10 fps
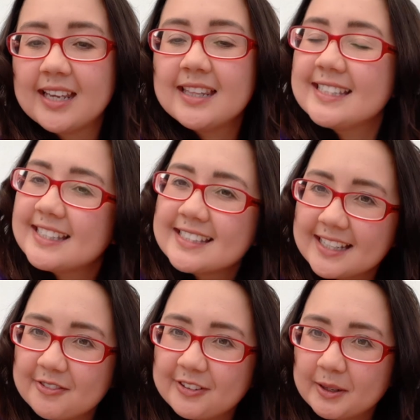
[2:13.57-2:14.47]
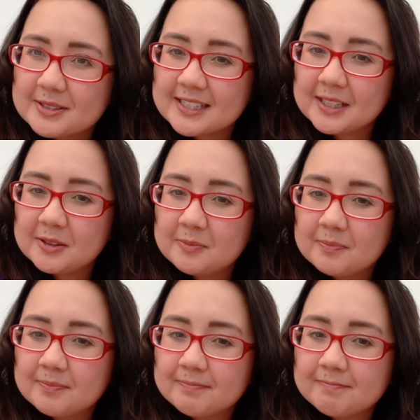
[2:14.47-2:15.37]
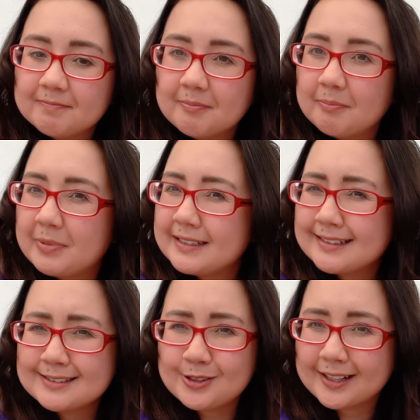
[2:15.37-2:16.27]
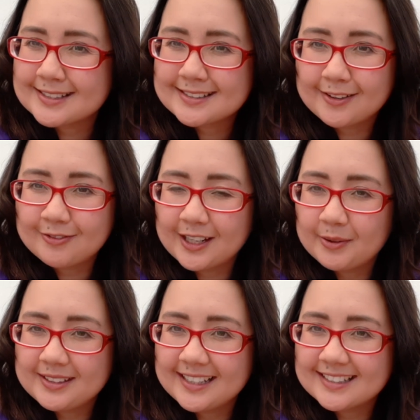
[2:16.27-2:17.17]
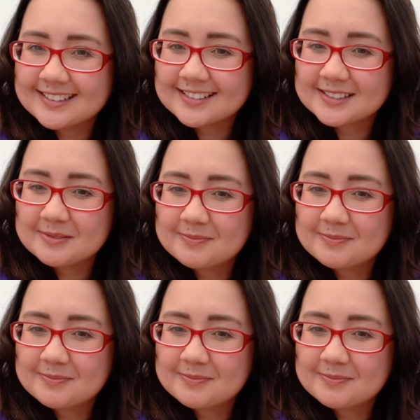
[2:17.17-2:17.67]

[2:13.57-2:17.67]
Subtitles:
This is a sunflower seed, but it doesn't look like a sunflower yet, does it?